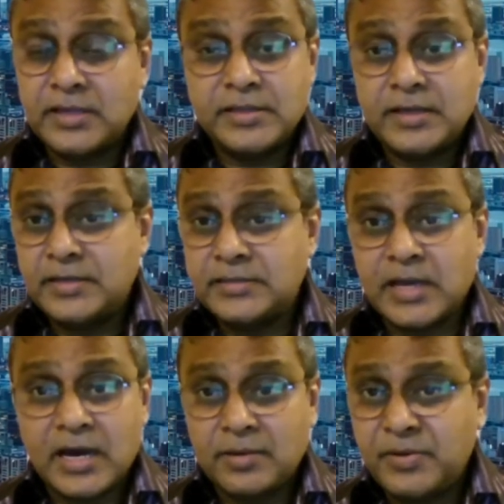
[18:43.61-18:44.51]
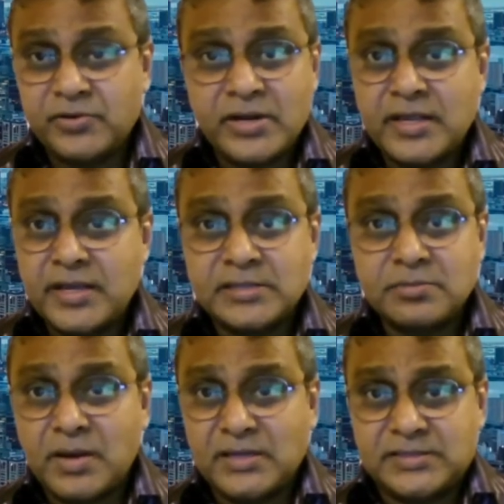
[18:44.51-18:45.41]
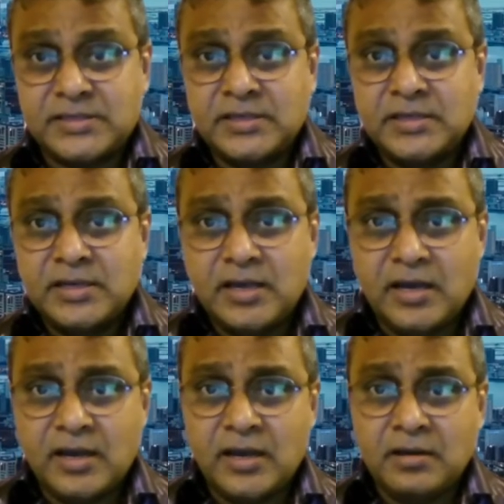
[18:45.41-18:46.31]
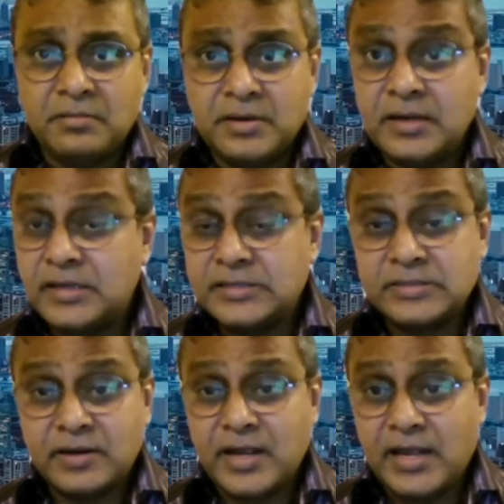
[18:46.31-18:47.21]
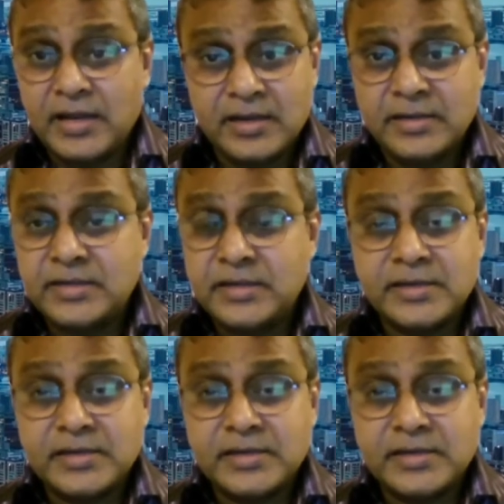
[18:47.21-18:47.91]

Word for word: There there is army training is must uh, Israel. It,